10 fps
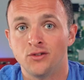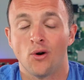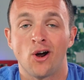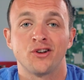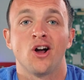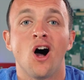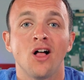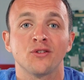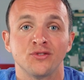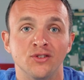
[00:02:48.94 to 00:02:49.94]
So our
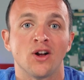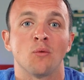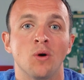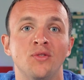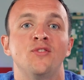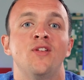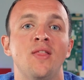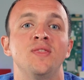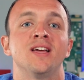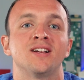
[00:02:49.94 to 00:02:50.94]
tolerances are what
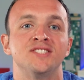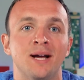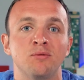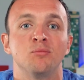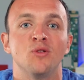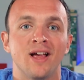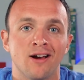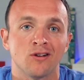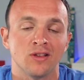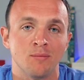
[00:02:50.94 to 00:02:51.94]
set the acceptable
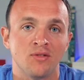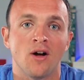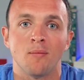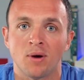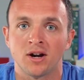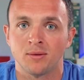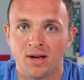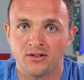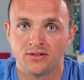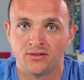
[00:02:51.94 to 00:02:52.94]
error limits on part
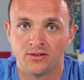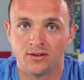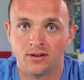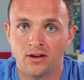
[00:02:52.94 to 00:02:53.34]
dimensions.